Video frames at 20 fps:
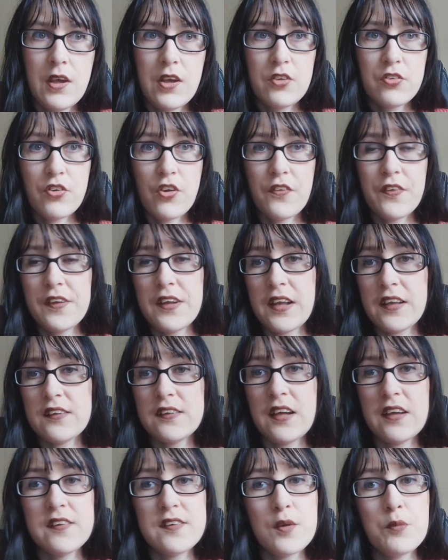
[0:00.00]
So the
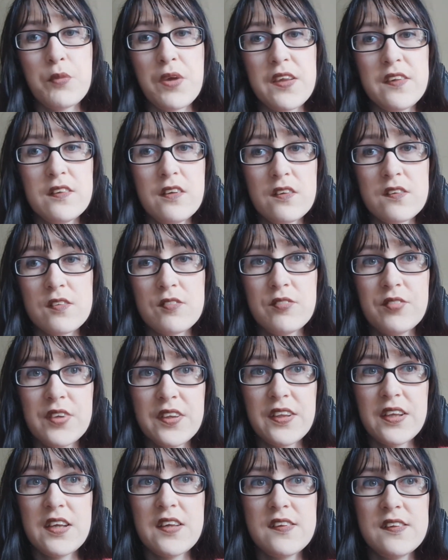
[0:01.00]
next item is not
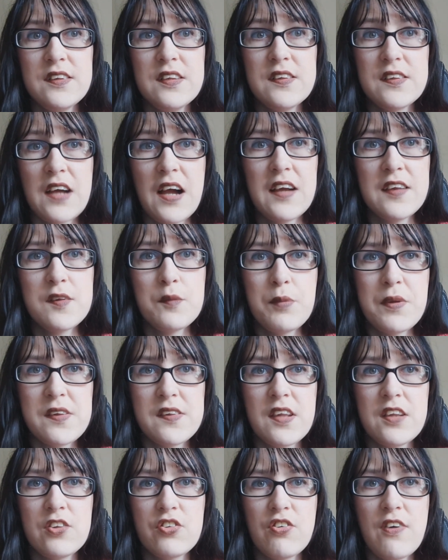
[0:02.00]
something that is designed to be a
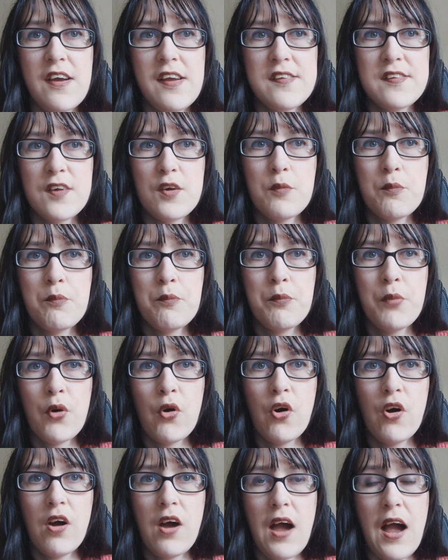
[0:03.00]
sensory item,
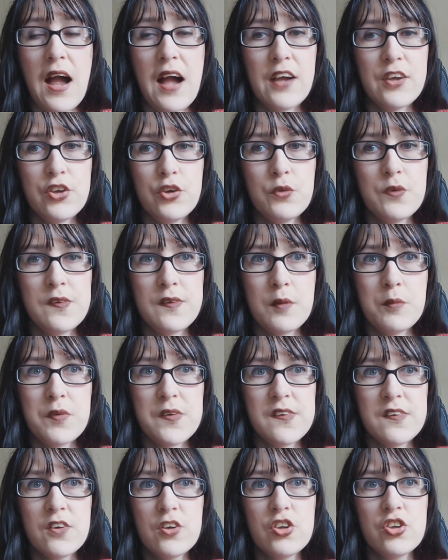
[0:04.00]
but I use them
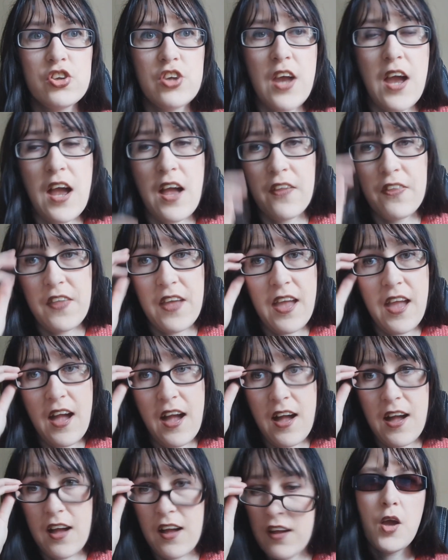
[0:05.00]
as such, and they
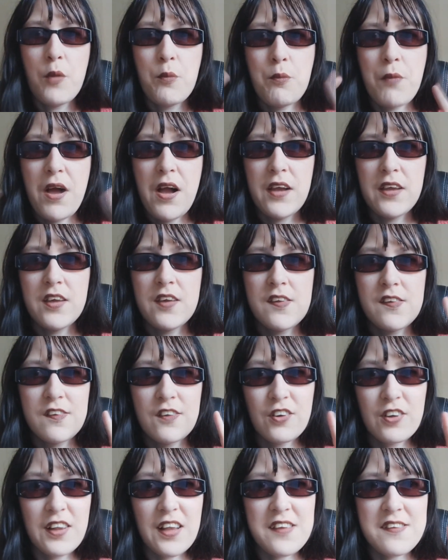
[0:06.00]
are my
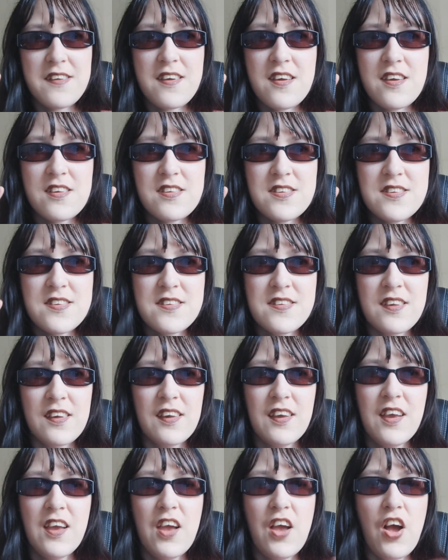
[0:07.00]
sunglasses.
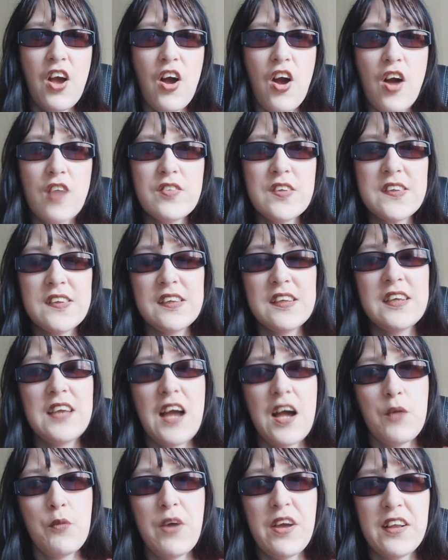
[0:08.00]
Obviously
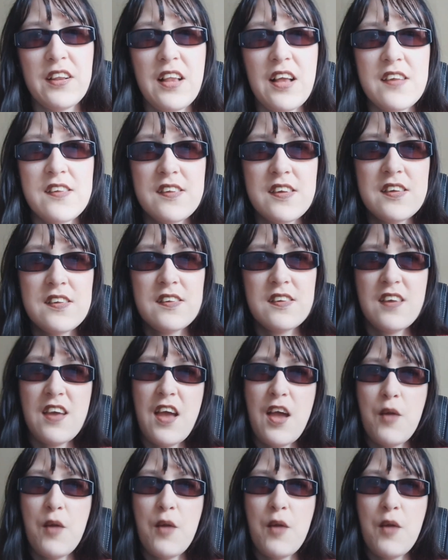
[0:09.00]
I wear glasses,